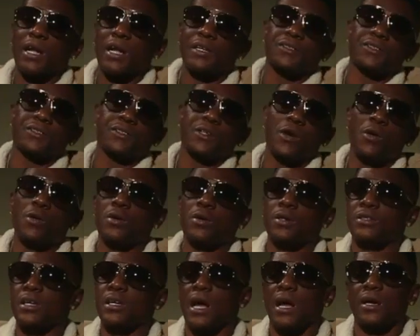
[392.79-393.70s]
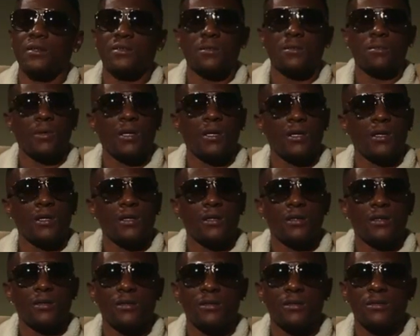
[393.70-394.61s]
I just told the doctor,
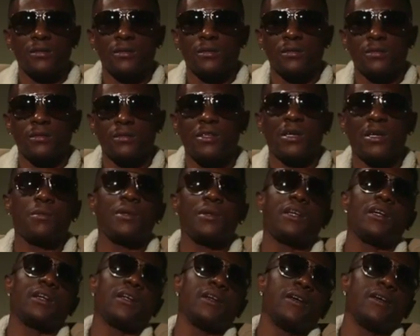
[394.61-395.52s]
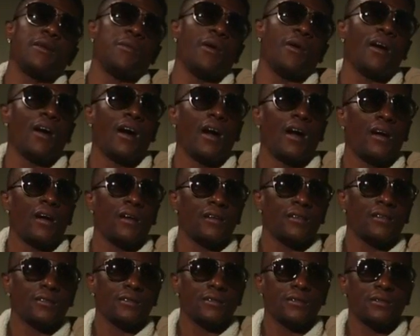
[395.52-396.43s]
man, let me get an
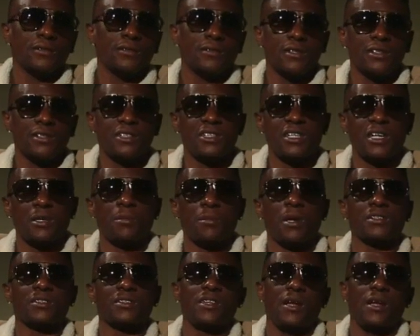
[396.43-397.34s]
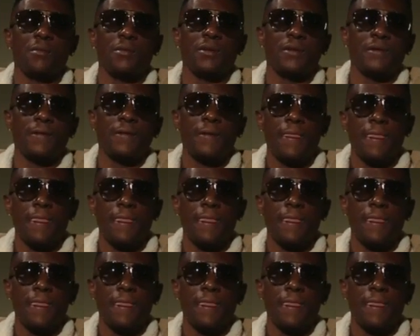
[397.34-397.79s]
MRI to check my stomach.